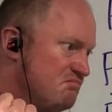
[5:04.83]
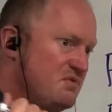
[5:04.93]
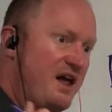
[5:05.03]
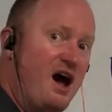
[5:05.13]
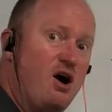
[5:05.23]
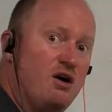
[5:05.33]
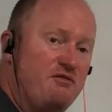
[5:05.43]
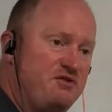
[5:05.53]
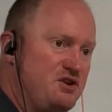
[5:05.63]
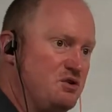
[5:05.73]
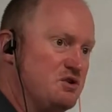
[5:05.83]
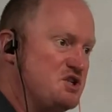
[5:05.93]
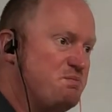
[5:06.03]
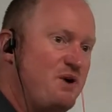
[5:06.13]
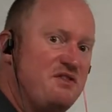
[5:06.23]
Now, if you
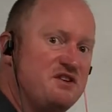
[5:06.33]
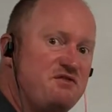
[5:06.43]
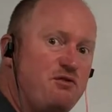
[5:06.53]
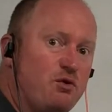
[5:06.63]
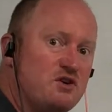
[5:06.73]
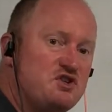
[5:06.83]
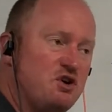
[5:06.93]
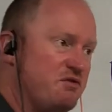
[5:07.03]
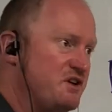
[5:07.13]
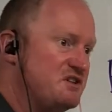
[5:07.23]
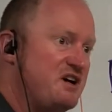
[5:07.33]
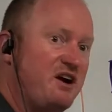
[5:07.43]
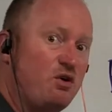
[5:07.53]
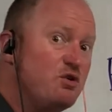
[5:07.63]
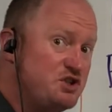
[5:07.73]
spread this force over the
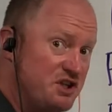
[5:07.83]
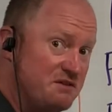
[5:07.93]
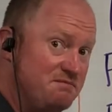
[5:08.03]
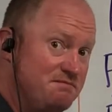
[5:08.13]
entire ocean,